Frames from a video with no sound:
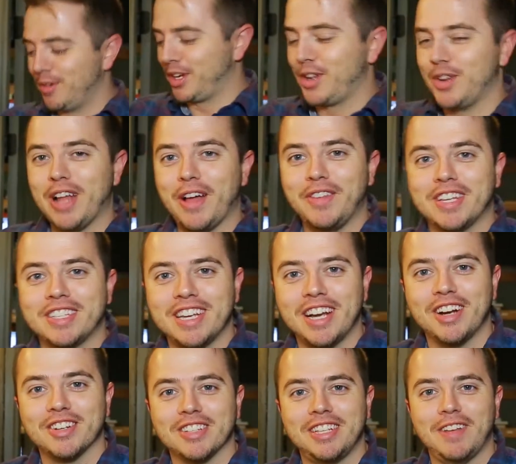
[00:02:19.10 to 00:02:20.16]
We're gonna go down these
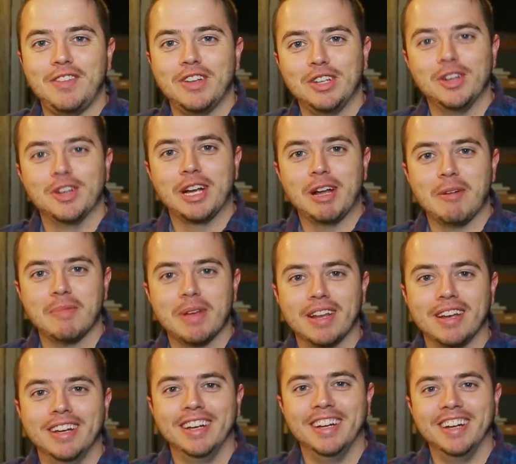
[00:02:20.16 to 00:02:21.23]
stairs. Let's see if you can do it,
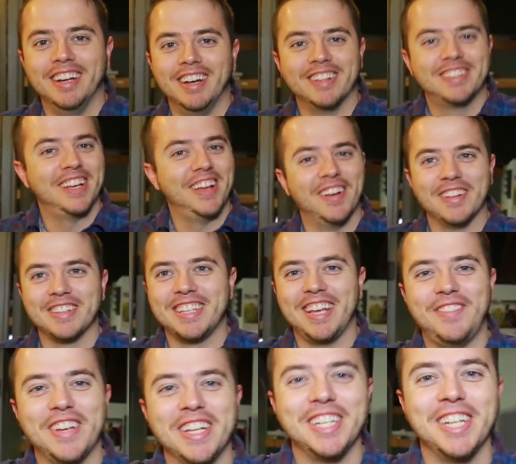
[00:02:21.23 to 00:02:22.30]
cameraman. Let's see, let's see
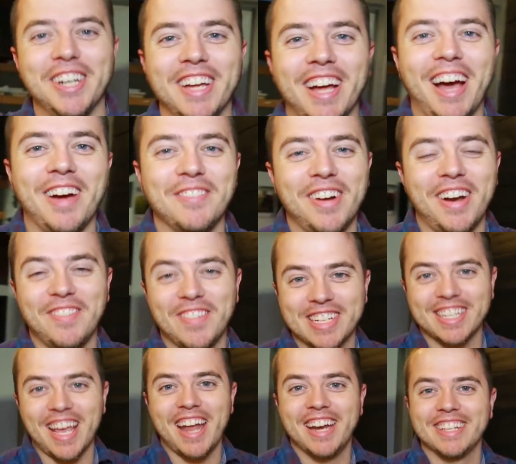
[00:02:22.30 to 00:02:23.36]
if you can do it. I'm, I'm
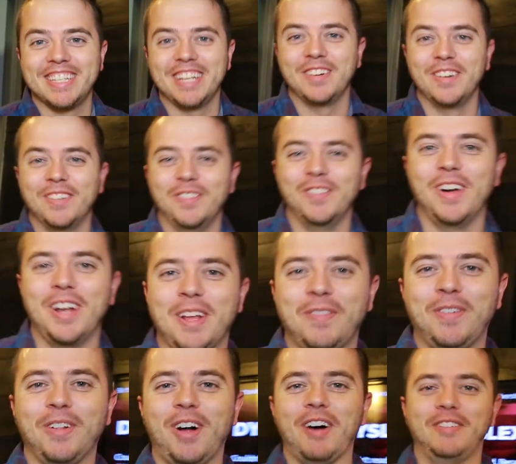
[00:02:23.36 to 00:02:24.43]
excited to see what he can
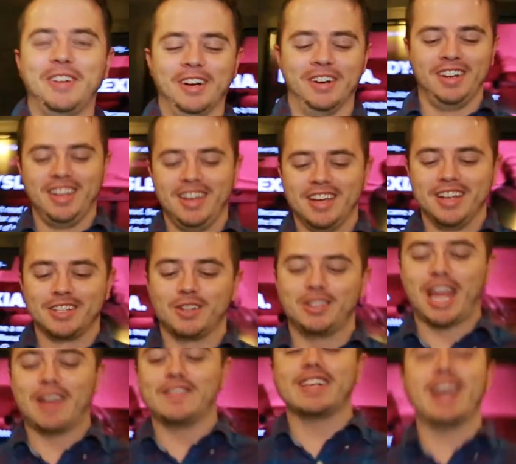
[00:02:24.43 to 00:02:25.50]
pull off here. So
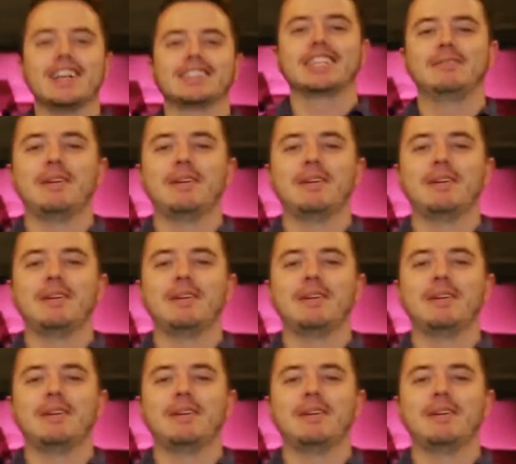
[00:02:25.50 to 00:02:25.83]
David's asking